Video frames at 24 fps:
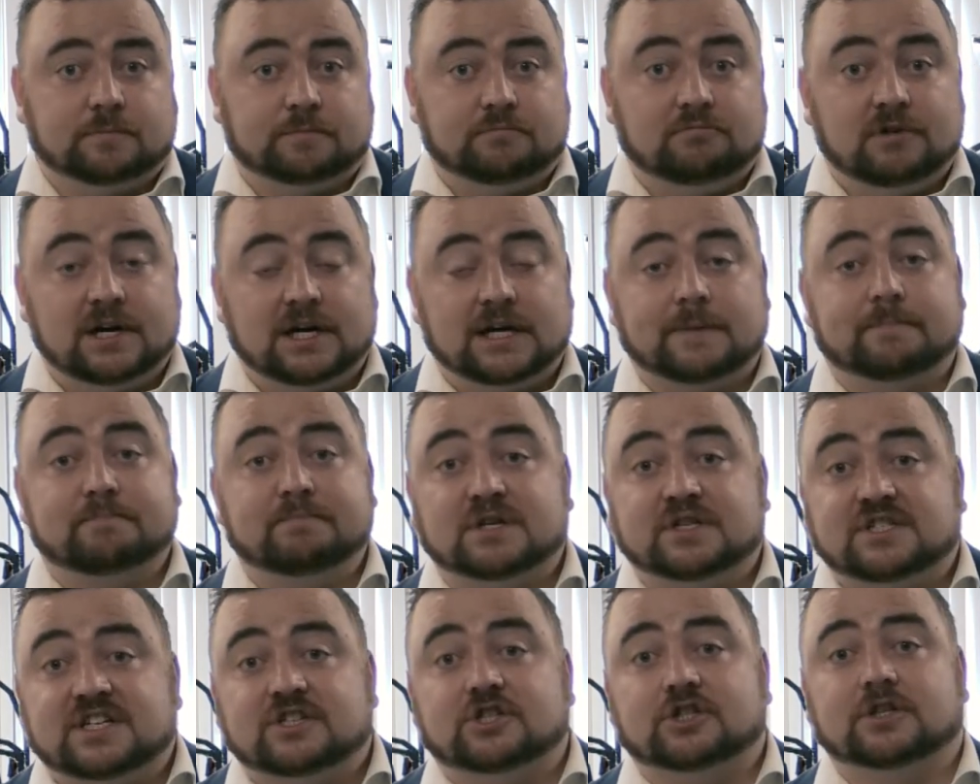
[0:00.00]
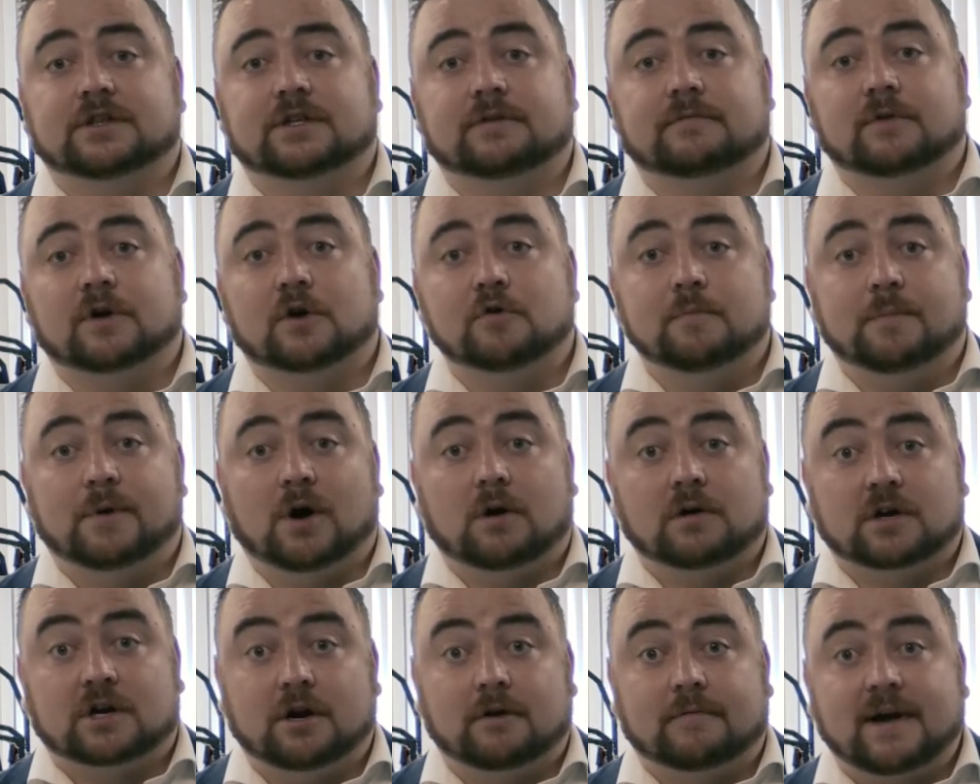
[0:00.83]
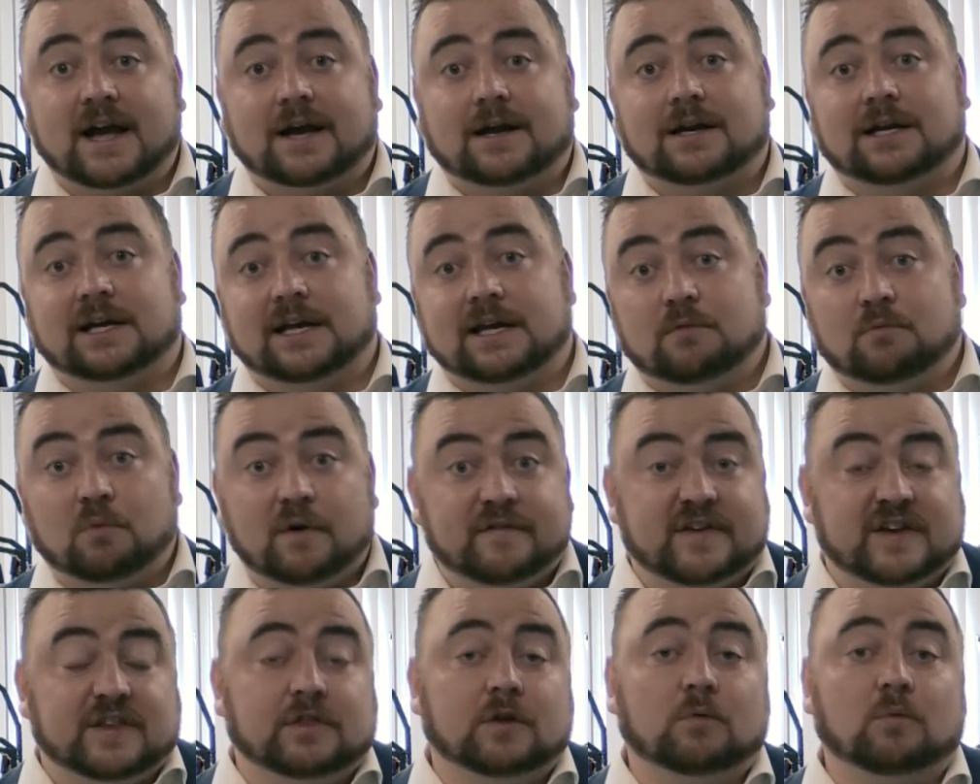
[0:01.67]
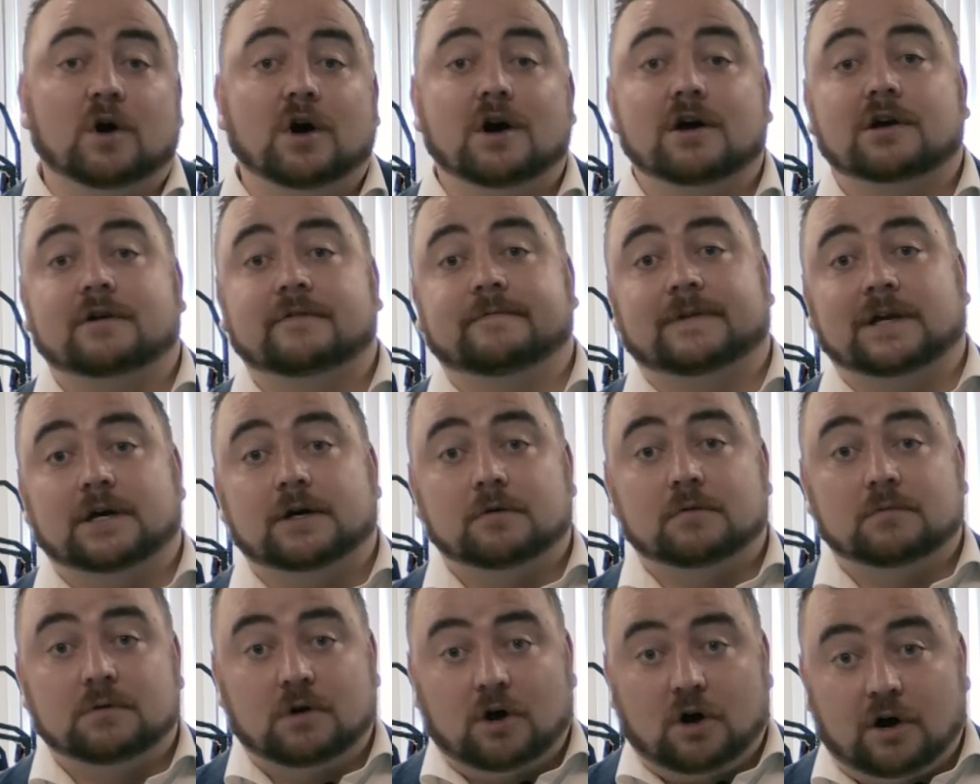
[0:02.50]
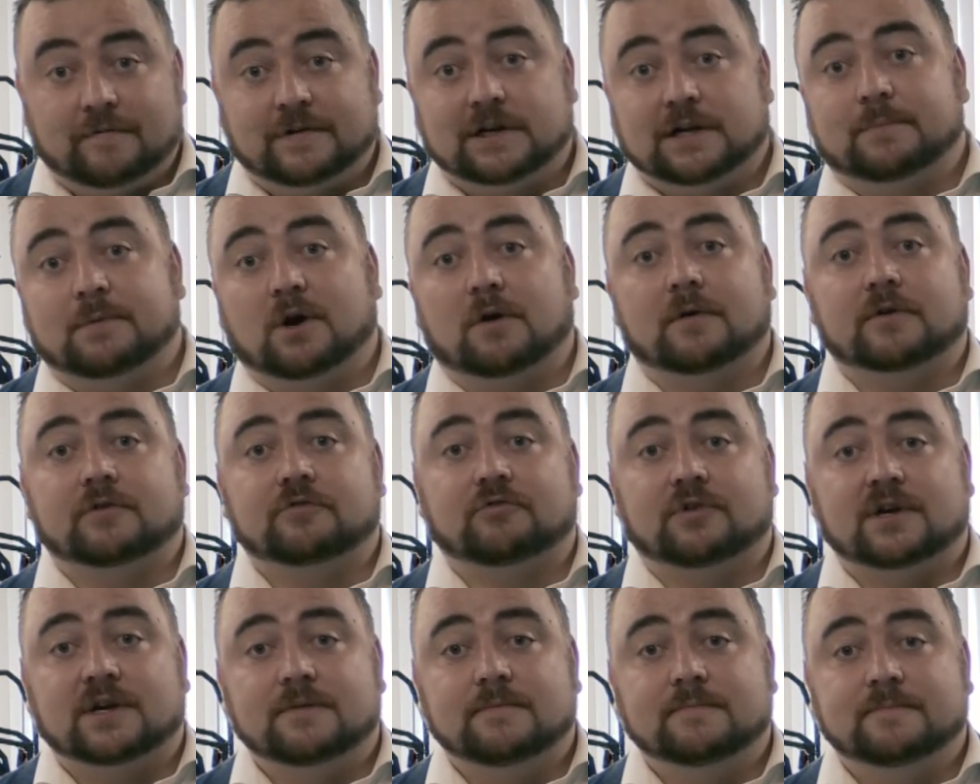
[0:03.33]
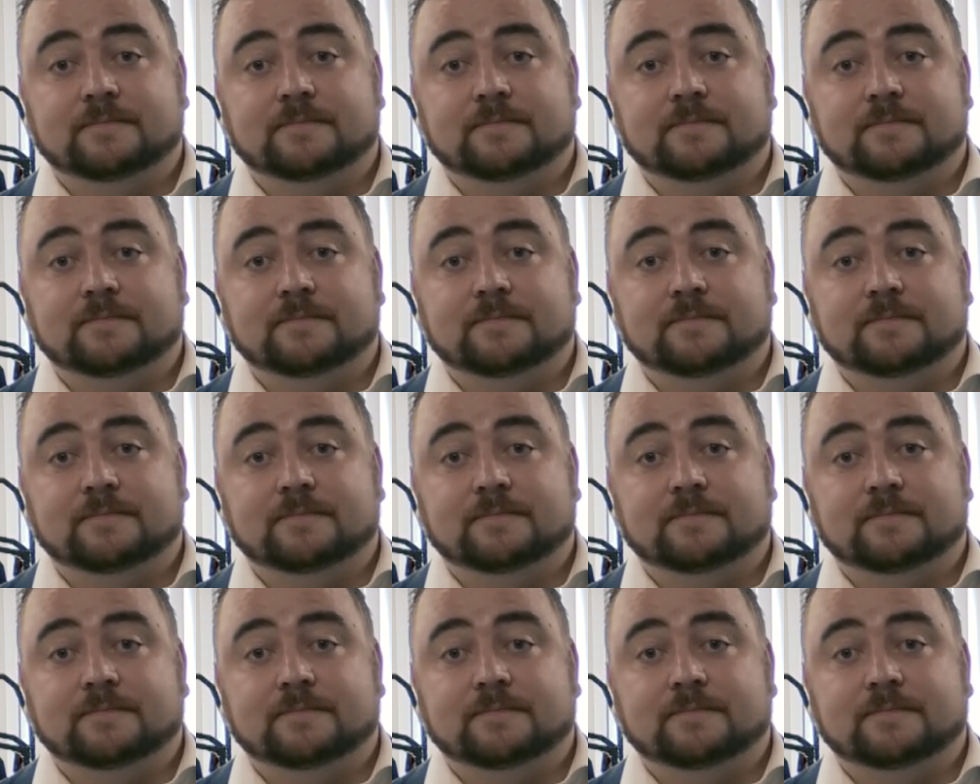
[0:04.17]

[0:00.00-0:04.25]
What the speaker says: really position the robot correctly within the workflow of a laboratory.